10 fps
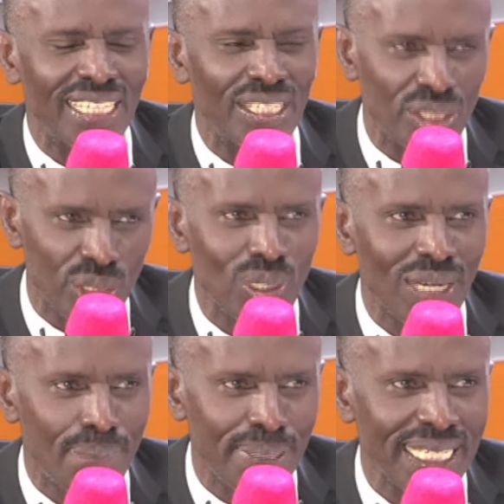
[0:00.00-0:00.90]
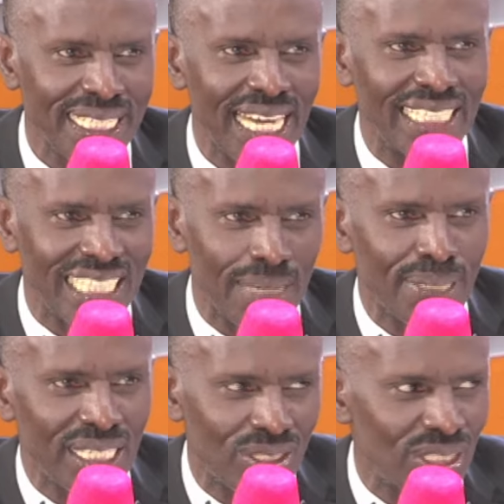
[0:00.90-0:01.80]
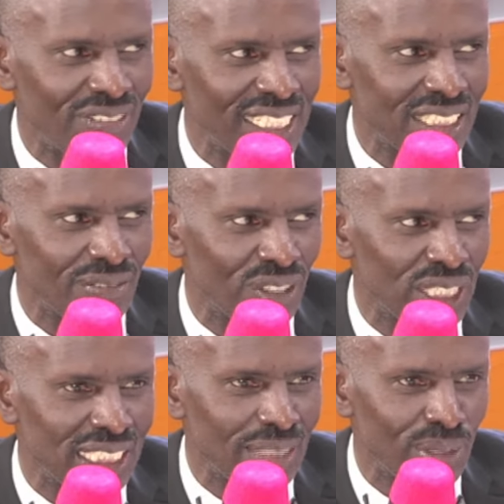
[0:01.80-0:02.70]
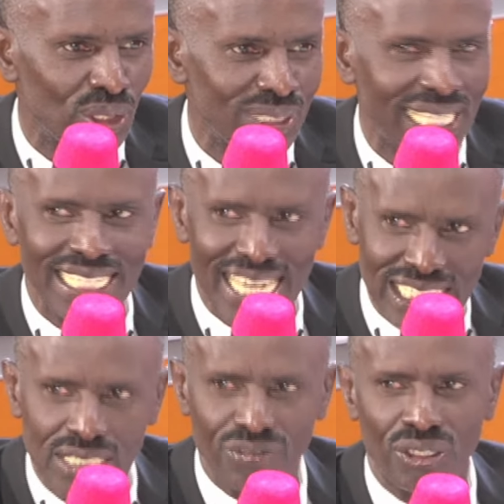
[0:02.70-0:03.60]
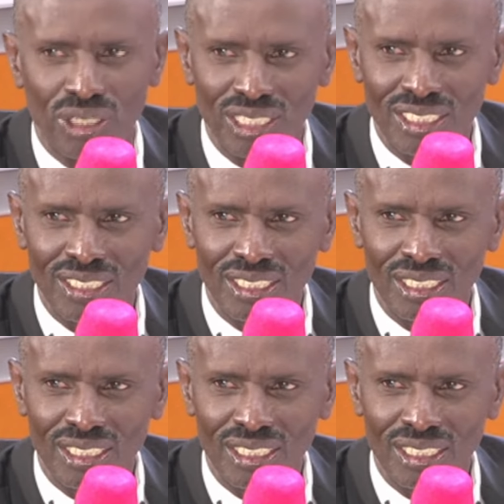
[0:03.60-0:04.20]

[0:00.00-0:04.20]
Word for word: You will pay at Kapara University for the same course at ninety-four. ninety-four.